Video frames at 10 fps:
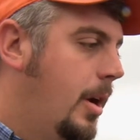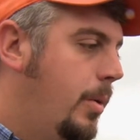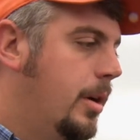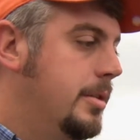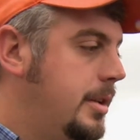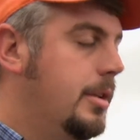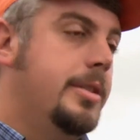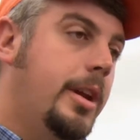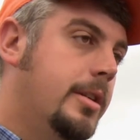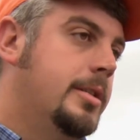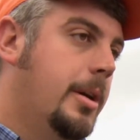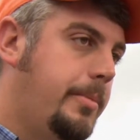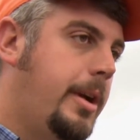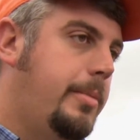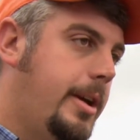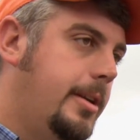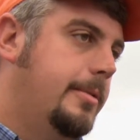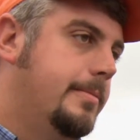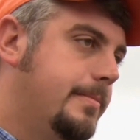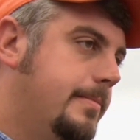we're going to see those acres come right back.
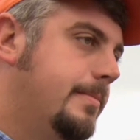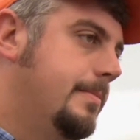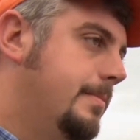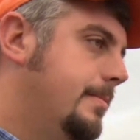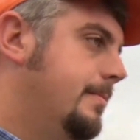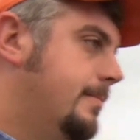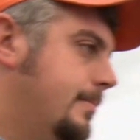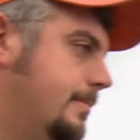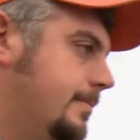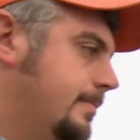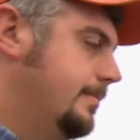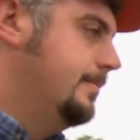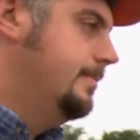Well, much like we just